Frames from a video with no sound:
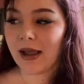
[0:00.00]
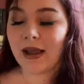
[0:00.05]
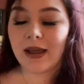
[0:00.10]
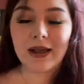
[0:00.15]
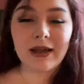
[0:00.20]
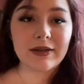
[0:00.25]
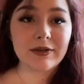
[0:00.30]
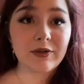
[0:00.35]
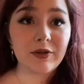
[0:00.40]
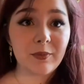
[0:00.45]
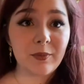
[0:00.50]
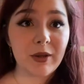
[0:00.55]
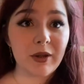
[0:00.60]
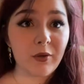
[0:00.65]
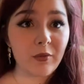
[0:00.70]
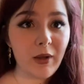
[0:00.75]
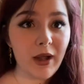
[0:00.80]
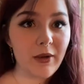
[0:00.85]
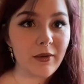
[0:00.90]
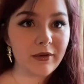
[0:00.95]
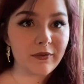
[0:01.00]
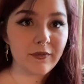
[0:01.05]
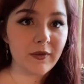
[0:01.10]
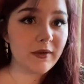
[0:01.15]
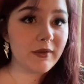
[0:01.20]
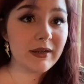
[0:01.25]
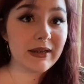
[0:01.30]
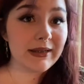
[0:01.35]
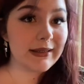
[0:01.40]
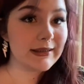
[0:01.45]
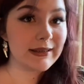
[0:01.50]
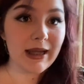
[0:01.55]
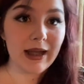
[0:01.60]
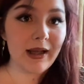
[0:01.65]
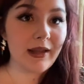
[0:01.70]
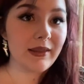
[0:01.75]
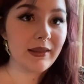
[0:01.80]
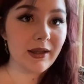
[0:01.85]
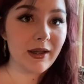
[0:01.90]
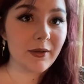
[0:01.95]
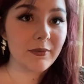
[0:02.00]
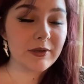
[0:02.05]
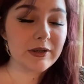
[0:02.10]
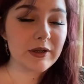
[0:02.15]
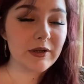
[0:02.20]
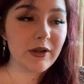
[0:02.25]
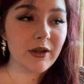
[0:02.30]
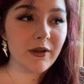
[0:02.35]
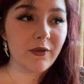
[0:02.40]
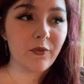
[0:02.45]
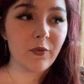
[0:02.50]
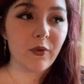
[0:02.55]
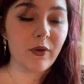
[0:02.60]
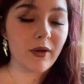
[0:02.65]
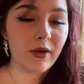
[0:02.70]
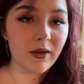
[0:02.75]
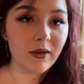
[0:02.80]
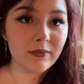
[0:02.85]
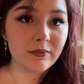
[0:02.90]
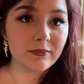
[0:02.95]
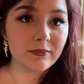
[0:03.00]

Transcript: Because they're going to be like, wow, I found the exact thing I was looking for.